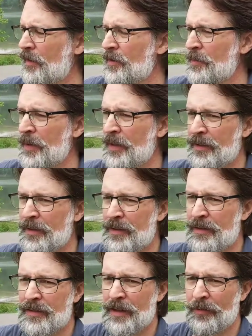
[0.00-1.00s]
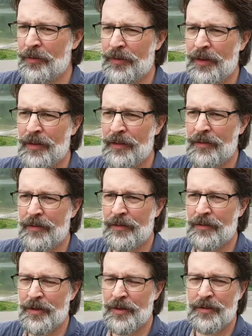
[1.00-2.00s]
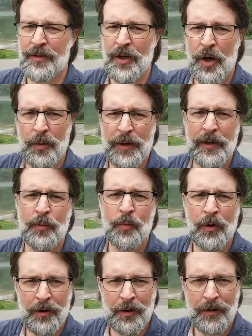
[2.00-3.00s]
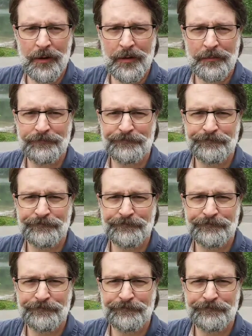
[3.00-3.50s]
There's been several things just going wrong.